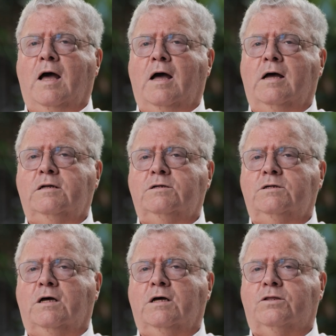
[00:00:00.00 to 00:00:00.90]

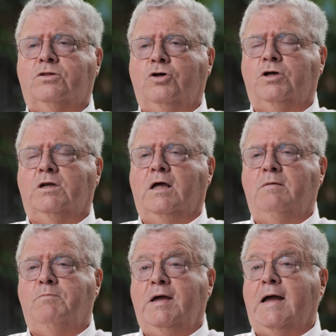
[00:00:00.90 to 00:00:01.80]
and
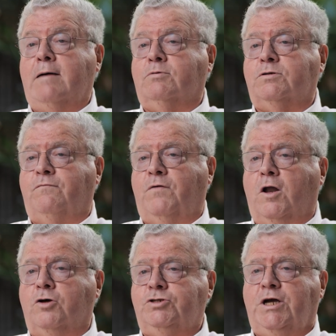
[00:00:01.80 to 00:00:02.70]
thirdly, being able to
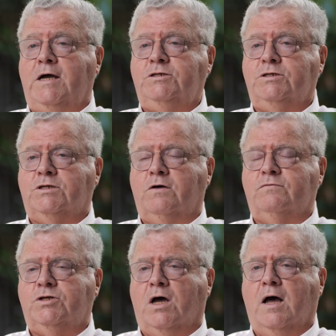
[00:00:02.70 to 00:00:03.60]
follow changes
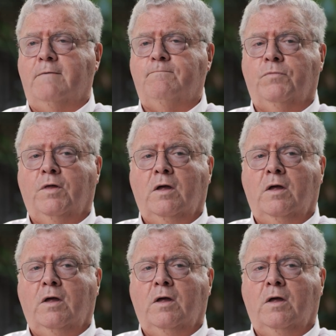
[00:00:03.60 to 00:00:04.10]
over time.